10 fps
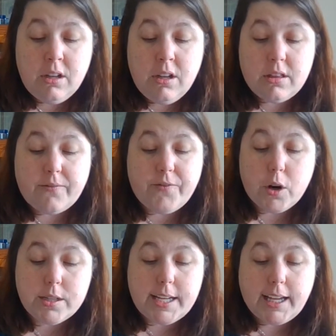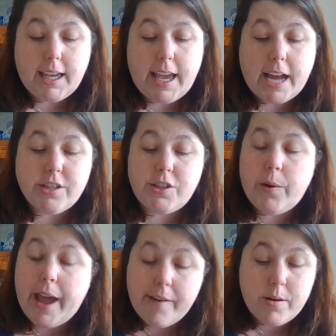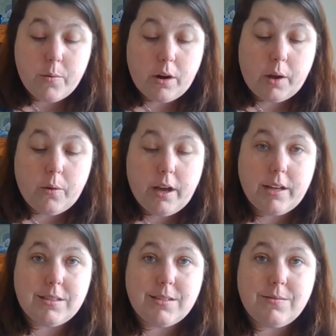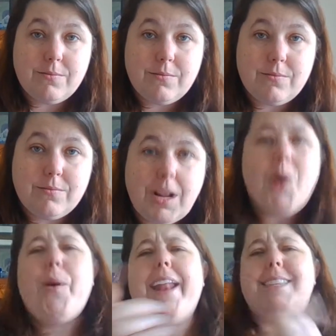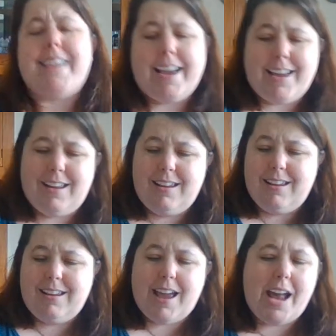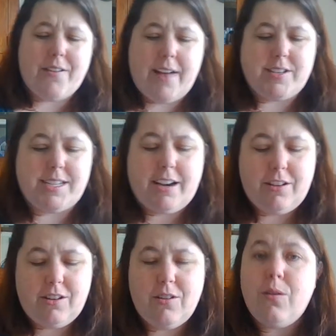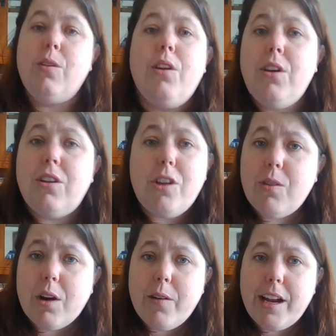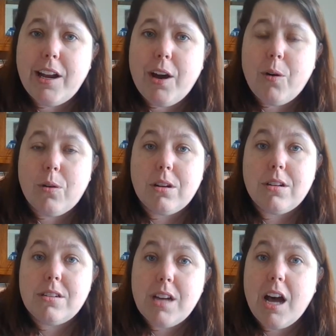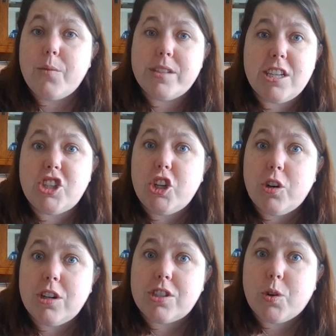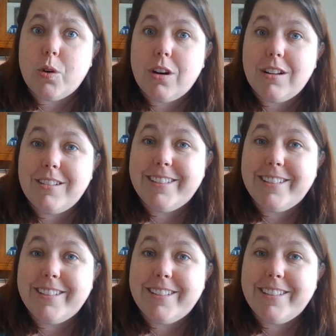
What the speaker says: The first thing he had to do every morning was, oh, wait a second. I don't have to tell you. You already know. Todd was sent to your school.